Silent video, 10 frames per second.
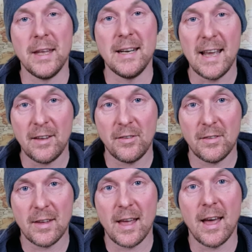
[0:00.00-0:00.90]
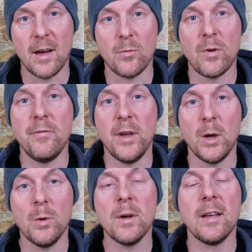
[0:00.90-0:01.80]
the next
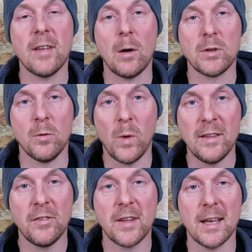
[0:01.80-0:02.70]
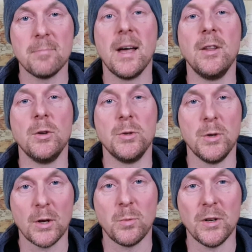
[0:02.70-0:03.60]
review is out on Wednesday, and you do
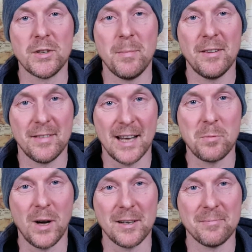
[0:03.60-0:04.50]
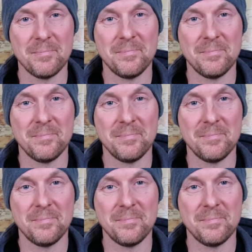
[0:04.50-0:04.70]
not want to miss that one.